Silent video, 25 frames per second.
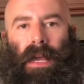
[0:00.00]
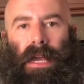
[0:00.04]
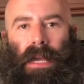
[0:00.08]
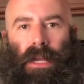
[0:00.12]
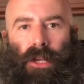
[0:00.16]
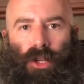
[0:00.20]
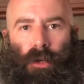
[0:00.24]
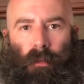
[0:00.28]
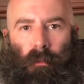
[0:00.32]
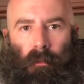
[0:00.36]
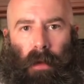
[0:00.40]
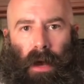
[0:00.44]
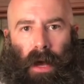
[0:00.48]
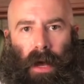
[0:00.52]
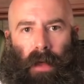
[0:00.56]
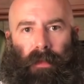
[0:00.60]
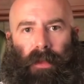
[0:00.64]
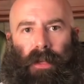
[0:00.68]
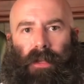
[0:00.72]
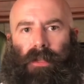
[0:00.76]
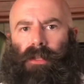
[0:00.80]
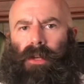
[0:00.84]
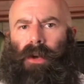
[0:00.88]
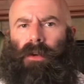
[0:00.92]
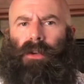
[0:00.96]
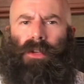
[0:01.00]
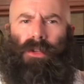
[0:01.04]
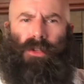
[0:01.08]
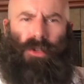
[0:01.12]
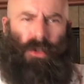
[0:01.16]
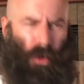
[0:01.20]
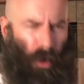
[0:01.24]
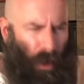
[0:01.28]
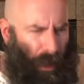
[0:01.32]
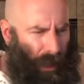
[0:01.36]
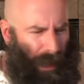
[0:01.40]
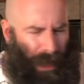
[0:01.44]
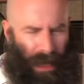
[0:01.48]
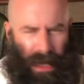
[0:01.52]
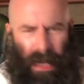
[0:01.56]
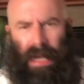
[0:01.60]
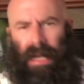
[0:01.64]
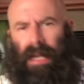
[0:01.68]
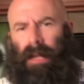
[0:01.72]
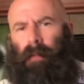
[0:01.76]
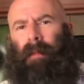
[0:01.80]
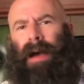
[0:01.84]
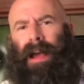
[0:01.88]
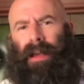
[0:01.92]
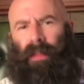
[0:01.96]
each month. And so you sort of get
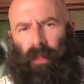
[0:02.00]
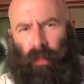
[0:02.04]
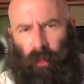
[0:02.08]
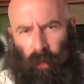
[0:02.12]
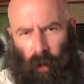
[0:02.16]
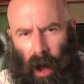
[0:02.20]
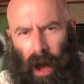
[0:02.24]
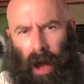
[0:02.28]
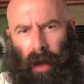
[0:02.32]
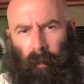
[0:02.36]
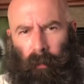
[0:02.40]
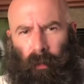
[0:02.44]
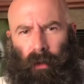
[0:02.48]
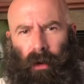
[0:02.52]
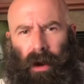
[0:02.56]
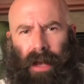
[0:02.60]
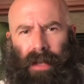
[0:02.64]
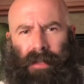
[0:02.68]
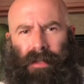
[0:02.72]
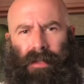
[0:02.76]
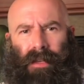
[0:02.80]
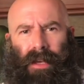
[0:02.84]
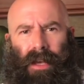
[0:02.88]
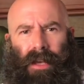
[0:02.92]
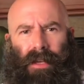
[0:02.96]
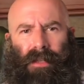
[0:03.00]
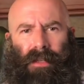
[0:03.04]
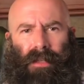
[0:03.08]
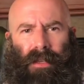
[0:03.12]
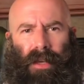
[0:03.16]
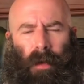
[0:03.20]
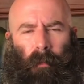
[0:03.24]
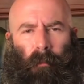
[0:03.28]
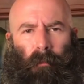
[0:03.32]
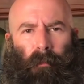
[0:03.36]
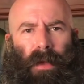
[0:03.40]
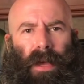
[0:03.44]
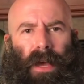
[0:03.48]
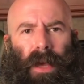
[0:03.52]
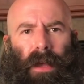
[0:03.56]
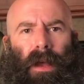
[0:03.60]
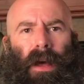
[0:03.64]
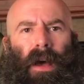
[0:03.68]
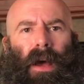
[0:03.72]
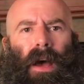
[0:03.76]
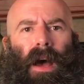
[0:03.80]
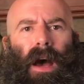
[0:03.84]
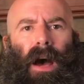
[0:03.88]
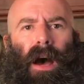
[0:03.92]
into my thought process a bit